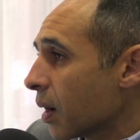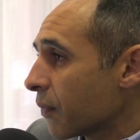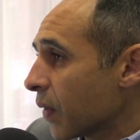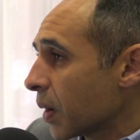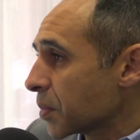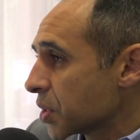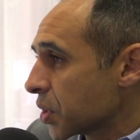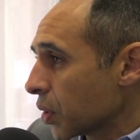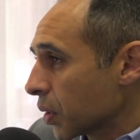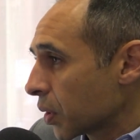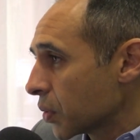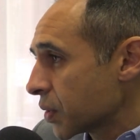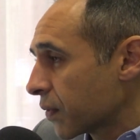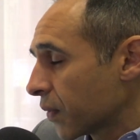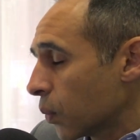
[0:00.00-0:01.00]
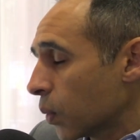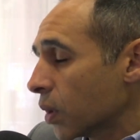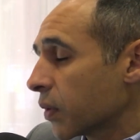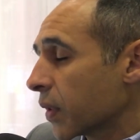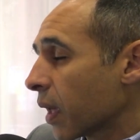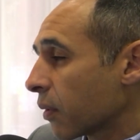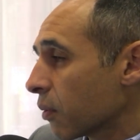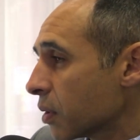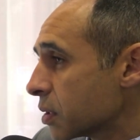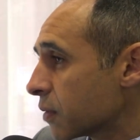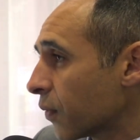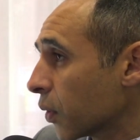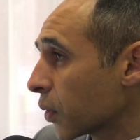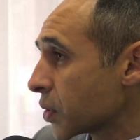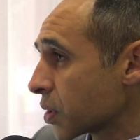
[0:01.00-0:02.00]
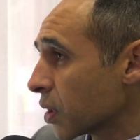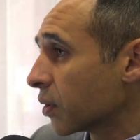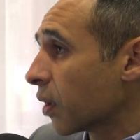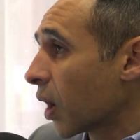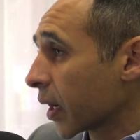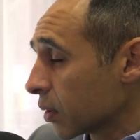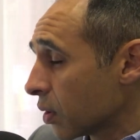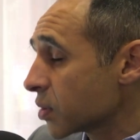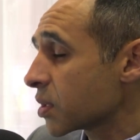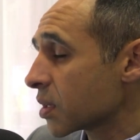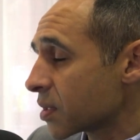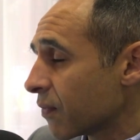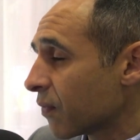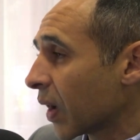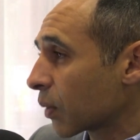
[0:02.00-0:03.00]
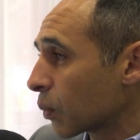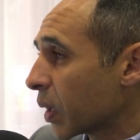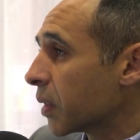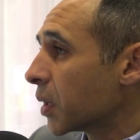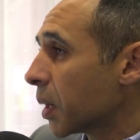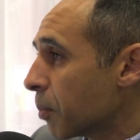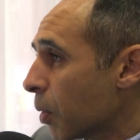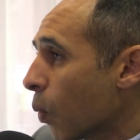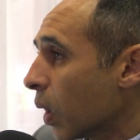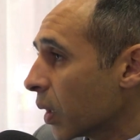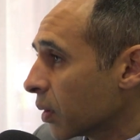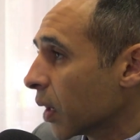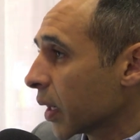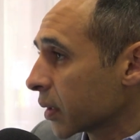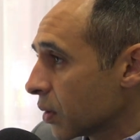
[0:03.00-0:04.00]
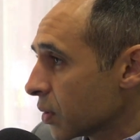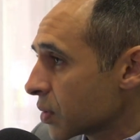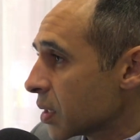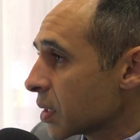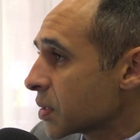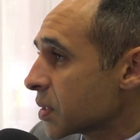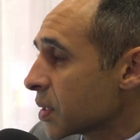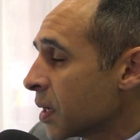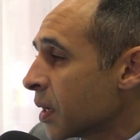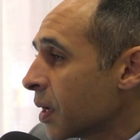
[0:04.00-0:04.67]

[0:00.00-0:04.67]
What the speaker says: pharmaceuticals, if you will. The other is focused on diagnostics. In fact, we're the number one diagnostics